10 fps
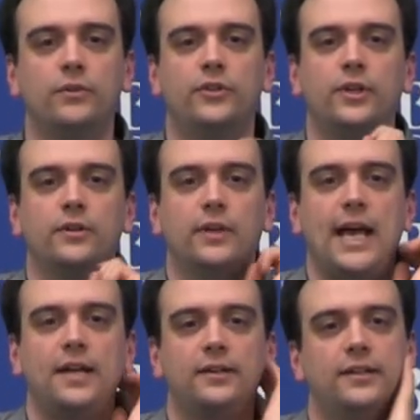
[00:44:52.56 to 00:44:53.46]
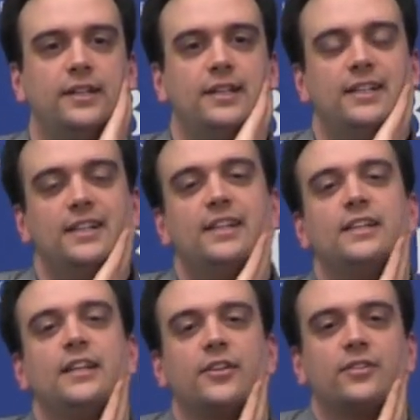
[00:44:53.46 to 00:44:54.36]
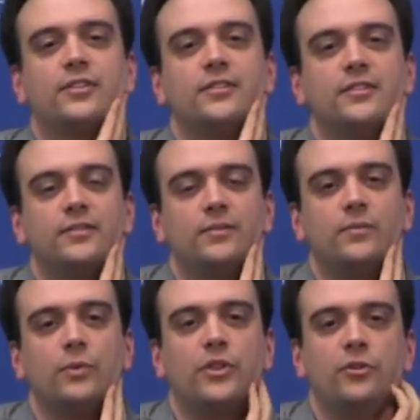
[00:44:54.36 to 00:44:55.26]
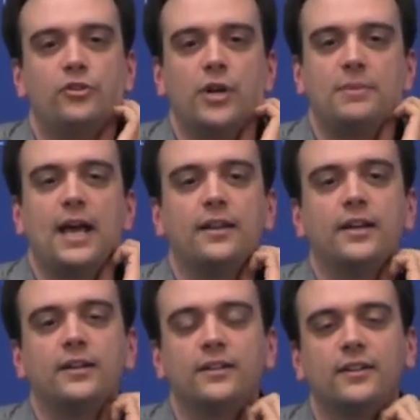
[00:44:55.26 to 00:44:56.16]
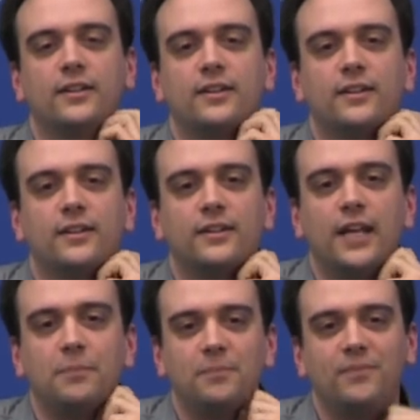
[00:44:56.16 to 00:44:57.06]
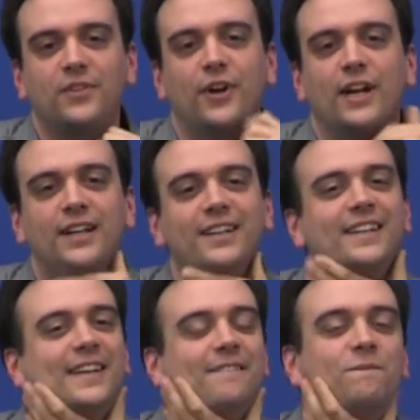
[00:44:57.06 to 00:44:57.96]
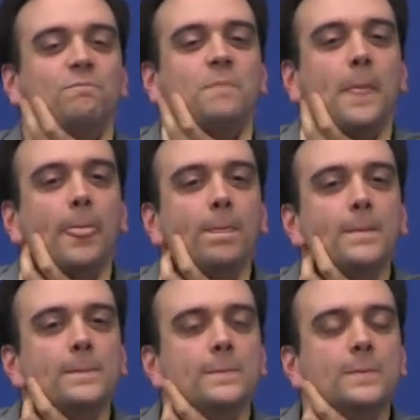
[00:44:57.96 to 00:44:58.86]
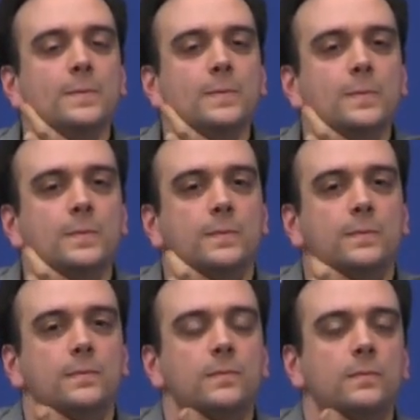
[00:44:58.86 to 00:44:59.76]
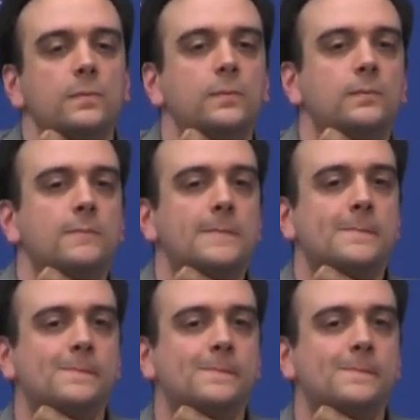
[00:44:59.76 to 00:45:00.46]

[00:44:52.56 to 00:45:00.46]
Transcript: So, Pat. Yes, with the string after. Yeah. Sorry. Who invented? Who thought of the idea of